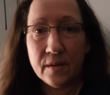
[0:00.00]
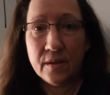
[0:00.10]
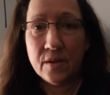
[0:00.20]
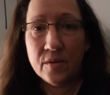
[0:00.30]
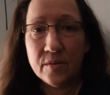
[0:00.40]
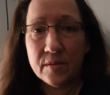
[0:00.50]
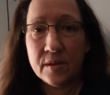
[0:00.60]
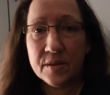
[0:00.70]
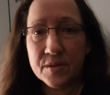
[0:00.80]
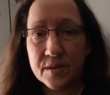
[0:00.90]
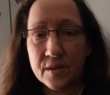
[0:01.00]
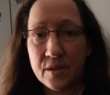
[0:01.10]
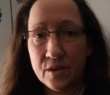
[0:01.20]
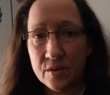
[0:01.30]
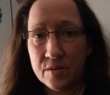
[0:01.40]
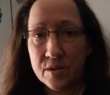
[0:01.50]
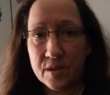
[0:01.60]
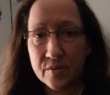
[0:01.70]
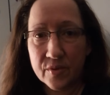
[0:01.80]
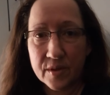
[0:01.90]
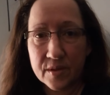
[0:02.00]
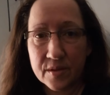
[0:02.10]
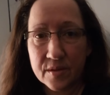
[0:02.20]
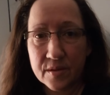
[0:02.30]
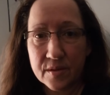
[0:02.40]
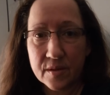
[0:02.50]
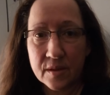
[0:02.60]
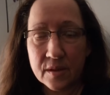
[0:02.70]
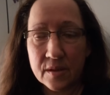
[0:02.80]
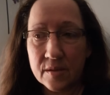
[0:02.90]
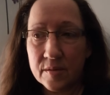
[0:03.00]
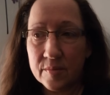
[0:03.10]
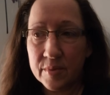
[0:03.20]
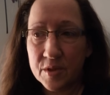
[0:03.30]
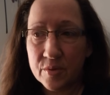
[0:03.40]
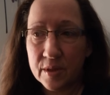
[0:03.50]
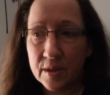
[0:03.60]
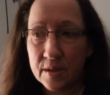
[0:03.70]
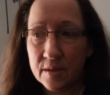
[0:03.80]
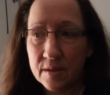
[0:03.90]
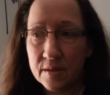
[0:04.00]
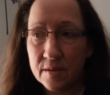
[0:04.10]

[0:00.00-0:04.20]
You know, there's a huge difference uh, between